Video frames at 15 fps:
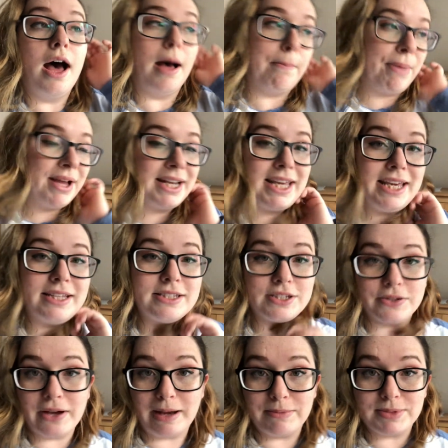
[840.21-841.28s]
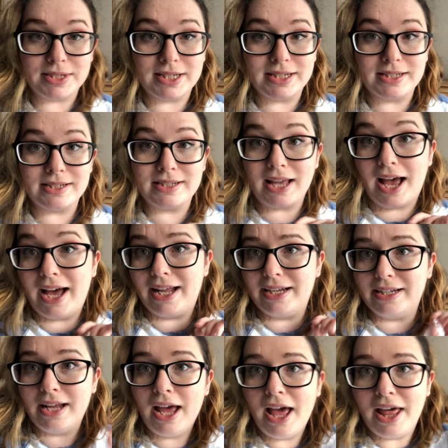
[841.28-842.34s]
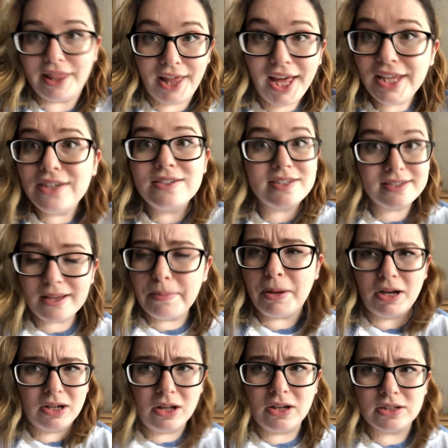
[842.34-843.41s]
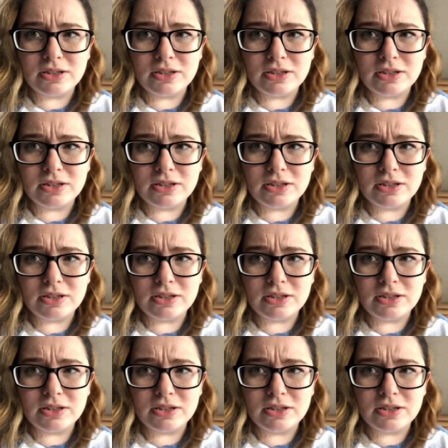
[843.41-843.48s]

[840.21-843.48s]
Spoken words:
a bunny and 2 hamsters and that uses up a lot